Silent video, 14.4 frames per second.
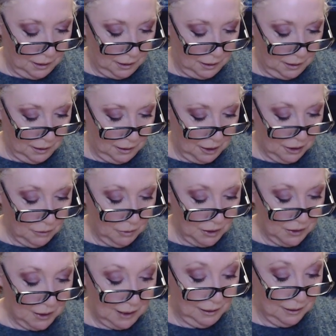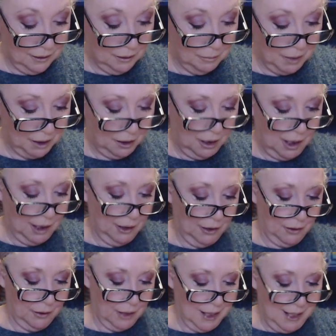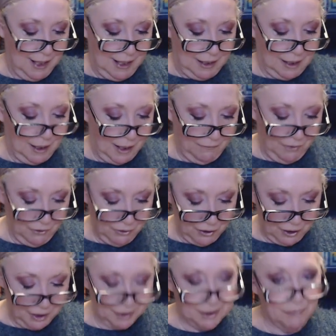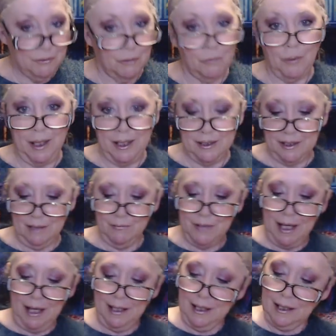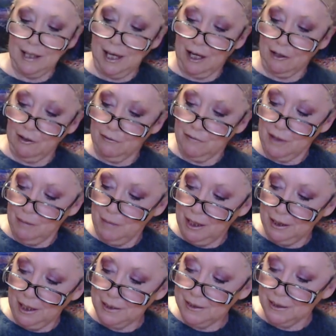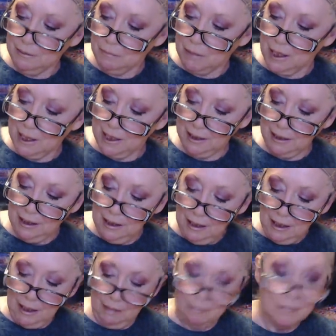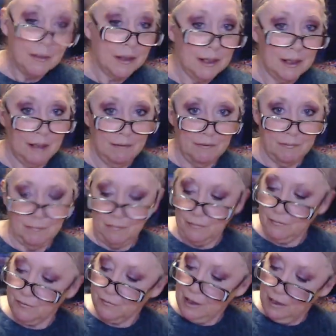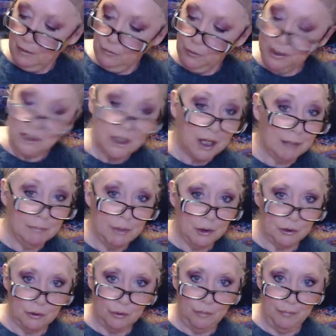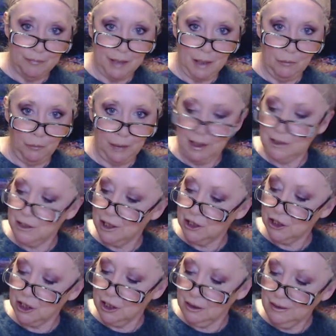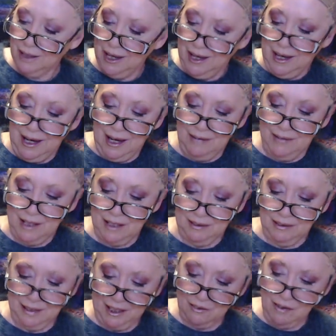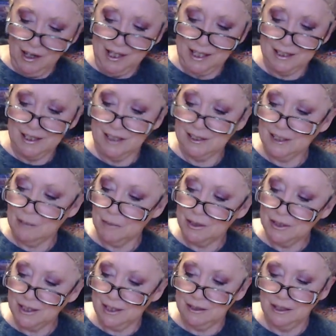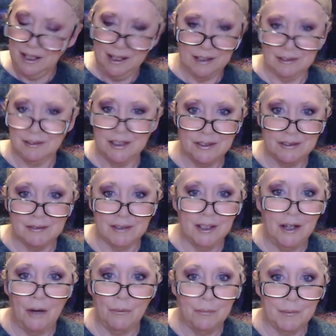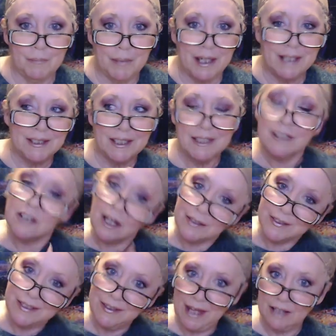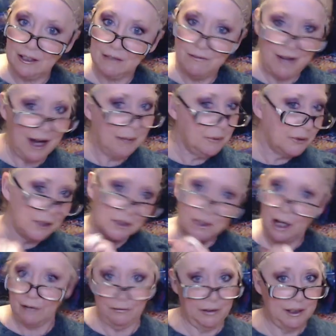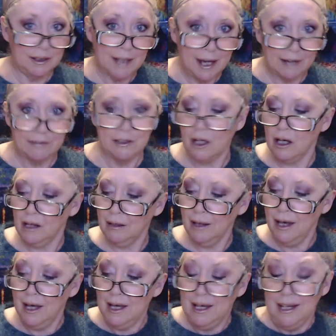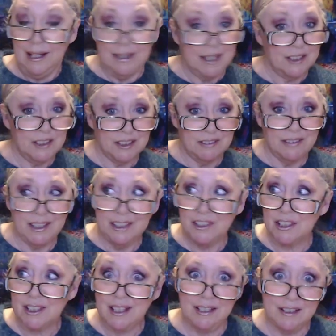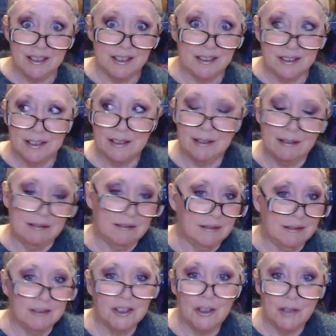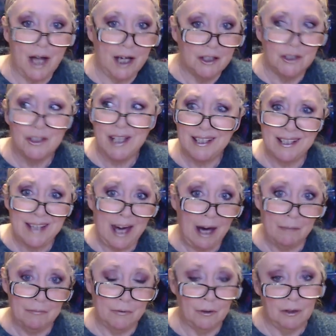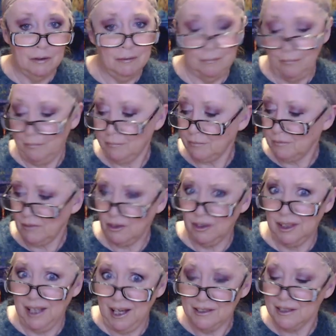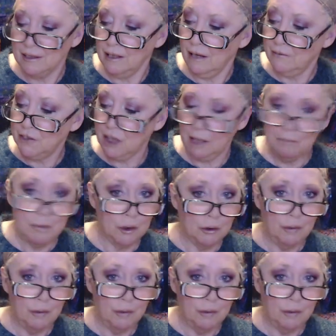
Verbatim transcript: this one's a little bit longer. Now I've heard different ways of taking care of them and I did buy um, um, wig shampoo and wig conditioner. And then later on I said, someone said, yeah, just, you know, because this is all synthetic fiber, it's not real hair at all, that you really just kind of just, so I use like a capful or less of shampoo,